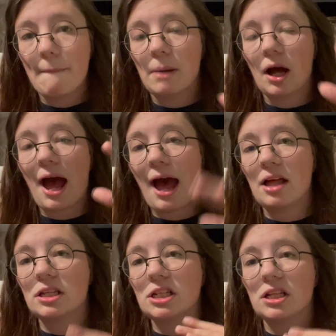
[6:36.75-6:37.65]
But
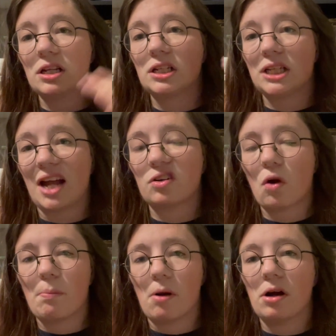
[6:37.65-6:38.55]
as just a
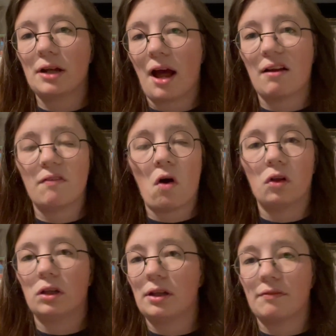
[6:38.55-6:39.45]
general book, out of
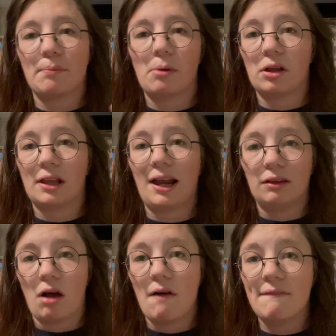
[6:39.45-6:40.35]
all the different books that I
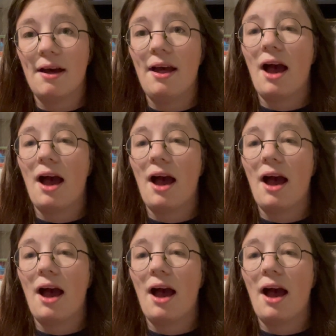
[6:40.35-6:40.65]
love,